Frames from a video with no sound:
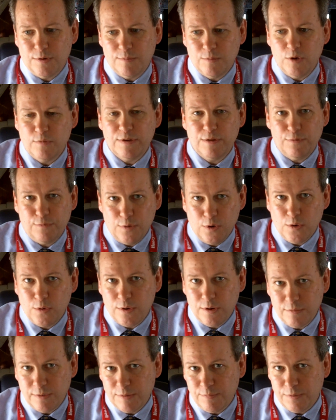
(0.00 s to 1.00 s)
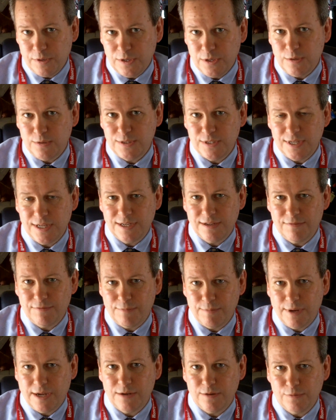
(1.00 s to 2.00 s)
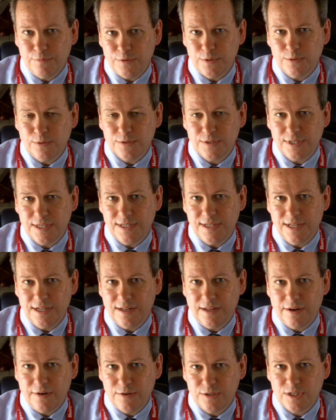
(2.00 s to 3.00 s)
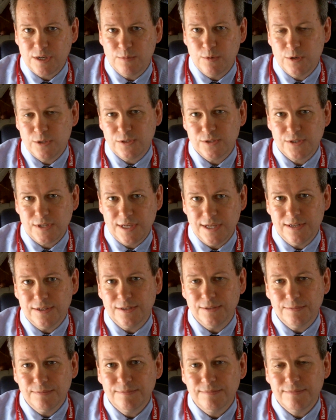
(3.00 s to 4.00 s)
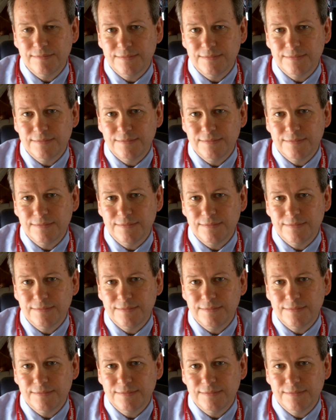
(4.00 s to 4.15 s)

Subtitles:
moving forward with producing biofuels in large commercial scale.